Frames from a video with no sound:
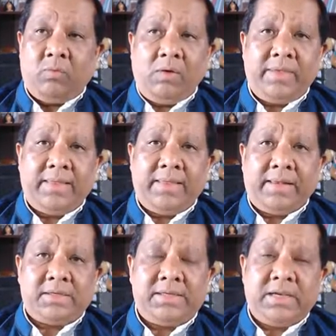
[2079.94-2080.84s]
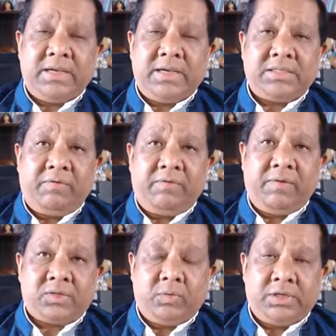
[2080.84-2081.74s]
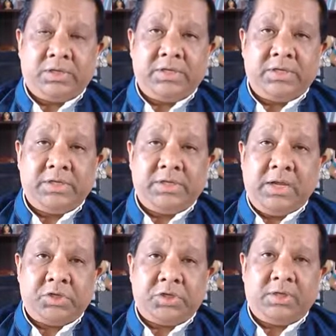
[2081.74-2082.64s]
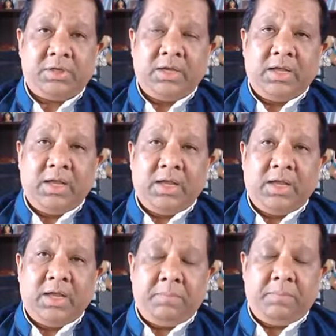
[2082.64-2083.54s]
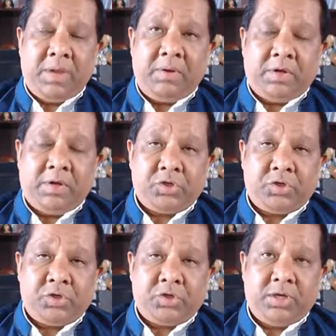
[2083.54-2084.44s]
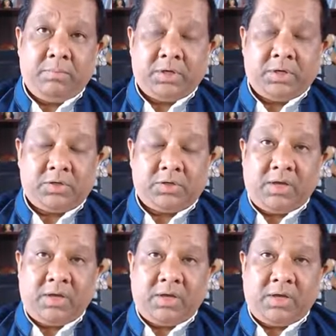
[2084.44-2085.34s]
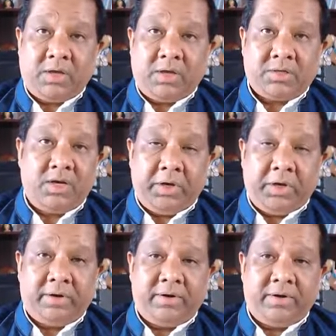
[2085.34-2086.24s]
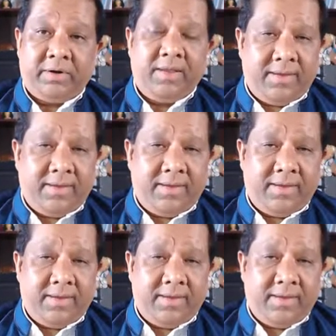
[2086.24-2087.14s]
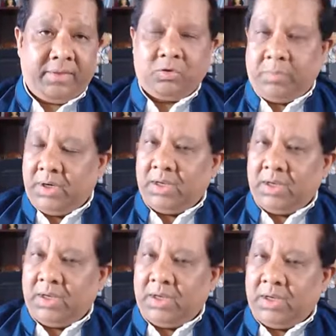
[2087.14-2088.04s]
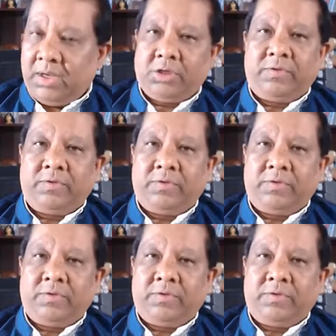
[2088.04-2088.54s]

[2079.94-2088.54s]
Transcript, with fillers: we think that the CSF reflux with the sitting position uh, may be much, much faster and much quicker, I mean, that would be a logical way to